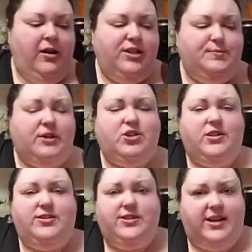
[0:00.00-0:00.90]

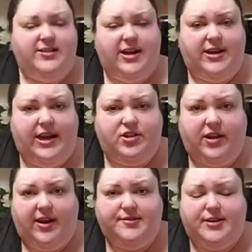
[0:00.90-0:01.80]
Especially in today's day and age,
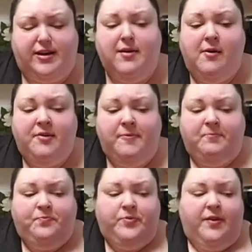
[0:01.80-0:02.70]
like I said,
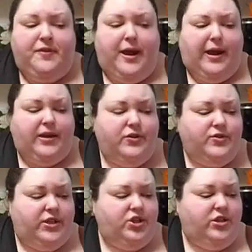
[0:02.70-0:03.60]
that
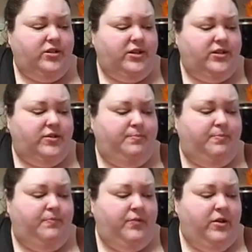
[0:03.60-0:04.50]
accusation is
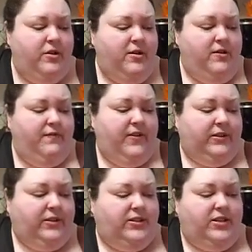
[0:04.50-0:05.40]

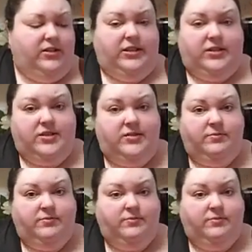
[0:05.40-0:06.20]
very serious.